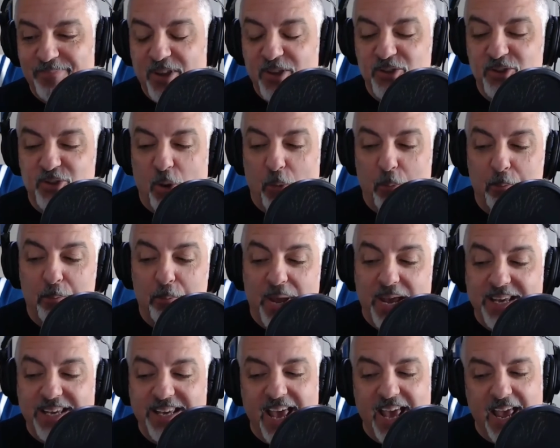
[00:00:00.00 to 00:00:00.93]
So
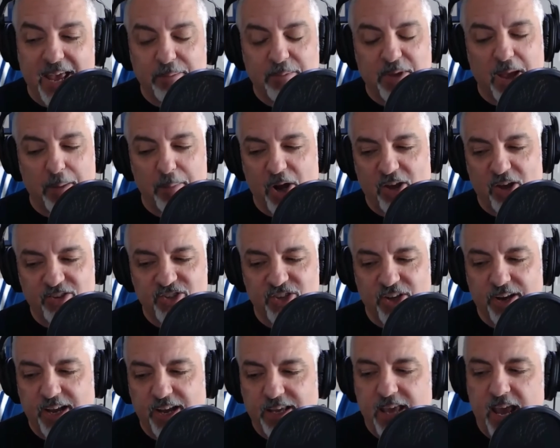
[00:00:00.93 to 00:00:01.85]
big game coming on
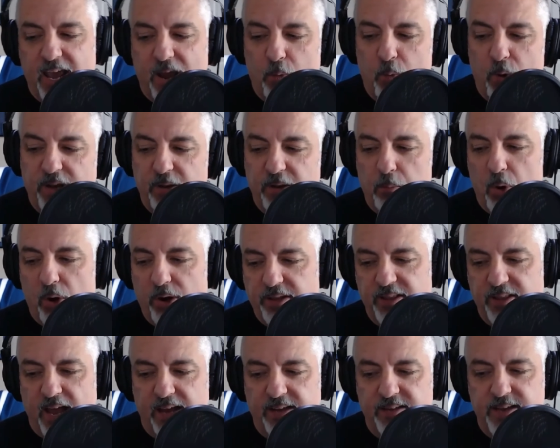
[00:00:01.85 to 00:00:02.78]
Sunday. Can't wait to
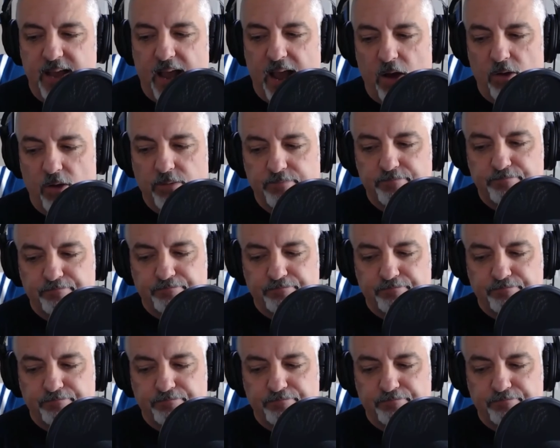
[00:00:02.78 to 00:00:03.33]
break that down.